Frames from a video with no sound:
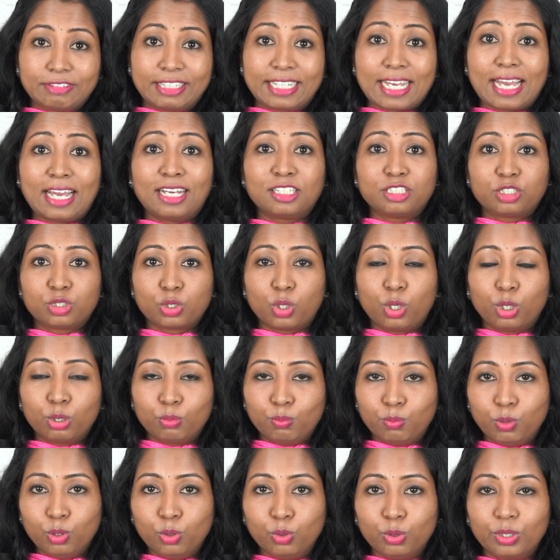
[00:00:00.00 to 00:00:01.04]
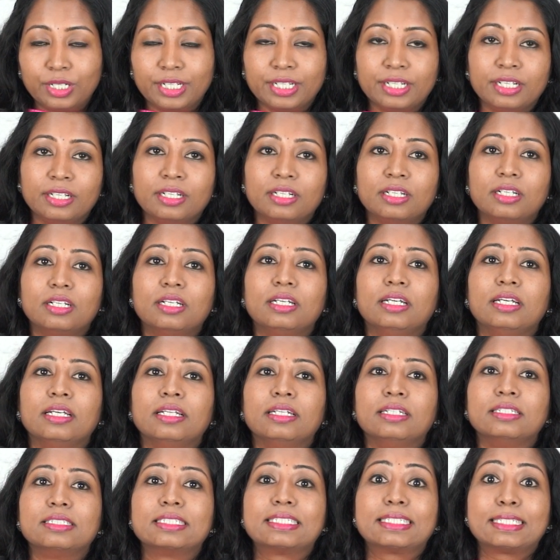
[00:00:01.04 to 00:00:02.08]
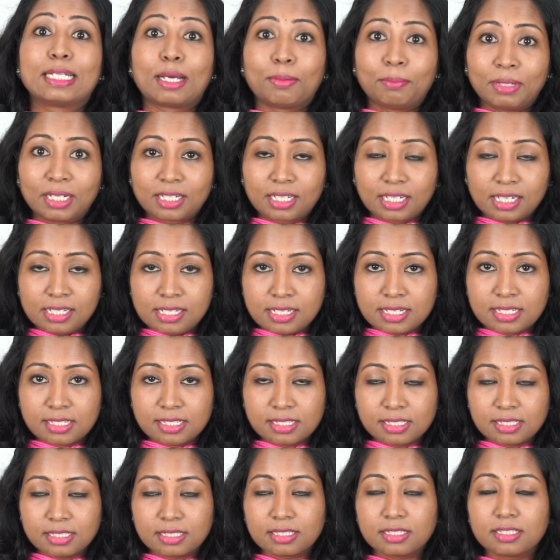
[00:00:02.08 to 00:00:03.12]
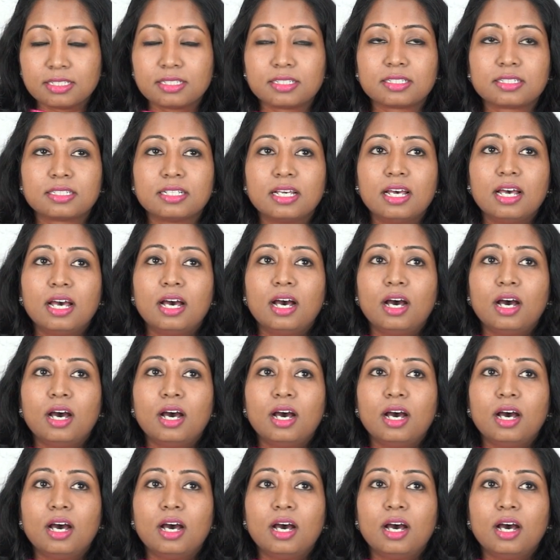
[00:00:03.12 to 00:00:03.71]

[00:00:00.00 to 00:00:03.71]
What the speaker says: gas or bloating, and stomach ulcers.